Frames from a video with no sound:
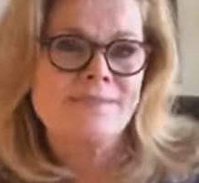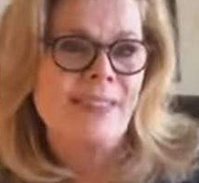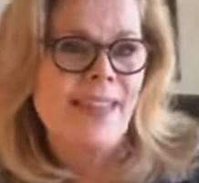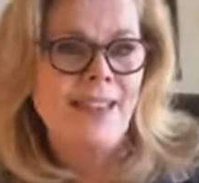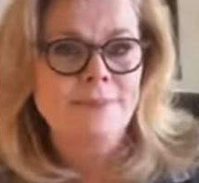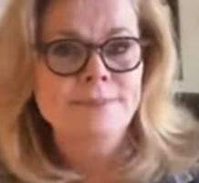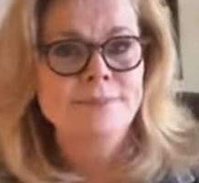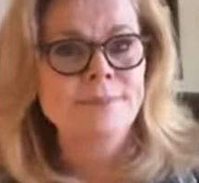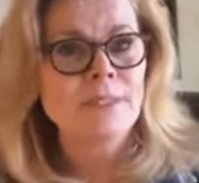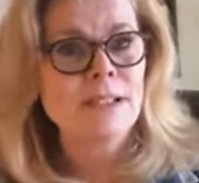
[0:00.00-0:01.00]
bleh,
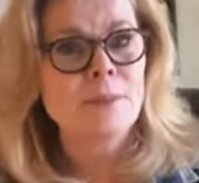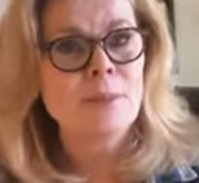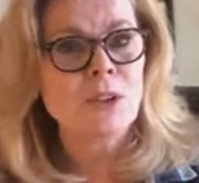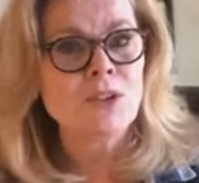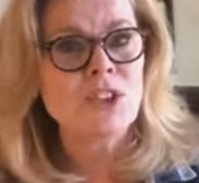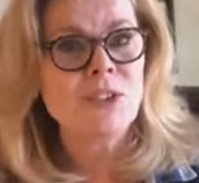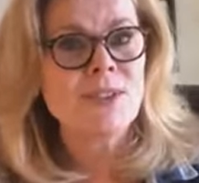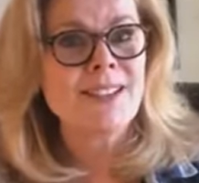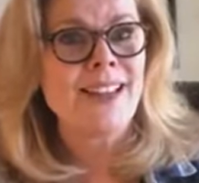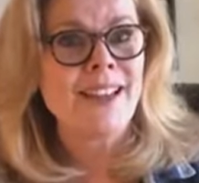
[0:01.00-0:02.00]
milk
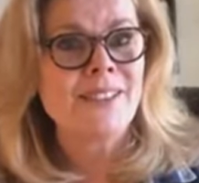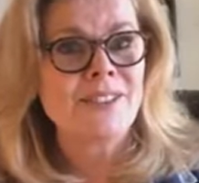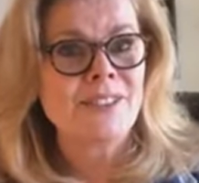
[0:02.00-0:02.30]
toast life?